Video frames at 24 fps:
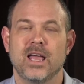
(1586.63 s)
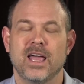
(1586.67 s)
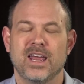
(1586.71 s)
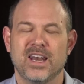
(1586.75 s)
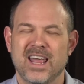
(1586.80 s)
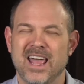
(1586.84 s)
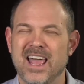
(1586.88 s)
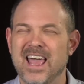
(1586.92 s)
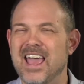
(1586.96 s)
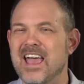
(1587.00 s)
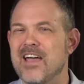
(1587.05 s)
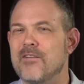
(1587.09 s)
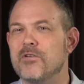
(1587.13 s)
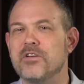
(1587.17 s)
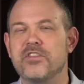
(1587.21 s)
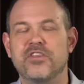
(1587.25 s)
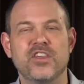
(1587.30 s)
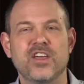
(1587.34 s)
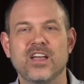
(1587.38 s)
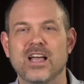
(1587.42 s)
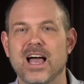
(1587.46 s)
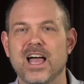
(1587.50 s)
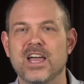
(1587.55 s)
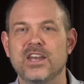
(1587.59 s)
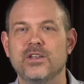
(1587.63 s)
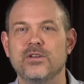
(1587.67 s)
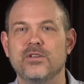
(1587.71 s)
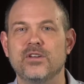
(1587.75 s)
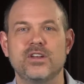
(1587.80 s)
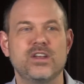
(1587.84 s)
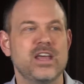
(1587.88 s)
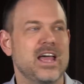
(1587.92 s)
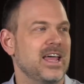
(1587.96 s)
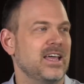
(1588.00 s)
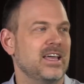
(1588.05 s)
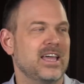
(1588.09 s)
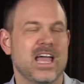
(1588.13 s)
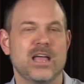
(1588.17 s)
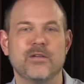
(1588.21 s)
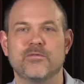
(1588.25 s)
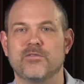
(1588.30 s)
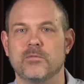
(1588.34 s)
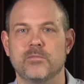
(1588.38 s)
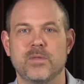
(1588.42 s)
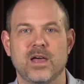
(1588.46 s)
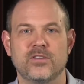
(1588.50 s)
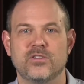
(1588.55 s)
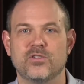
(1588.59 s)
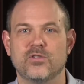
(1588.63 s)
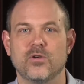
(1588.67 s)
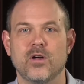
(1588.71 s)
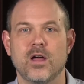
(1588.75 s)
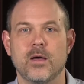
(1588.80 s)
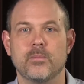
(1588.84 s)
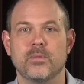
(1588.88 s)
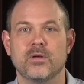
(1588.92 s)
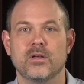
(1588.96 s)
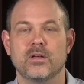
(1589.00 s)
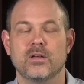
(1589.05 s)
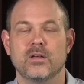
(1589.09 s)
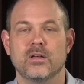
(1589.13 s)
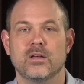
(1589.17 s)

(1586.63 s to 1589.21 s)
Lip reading: And everything I do today came from that trip.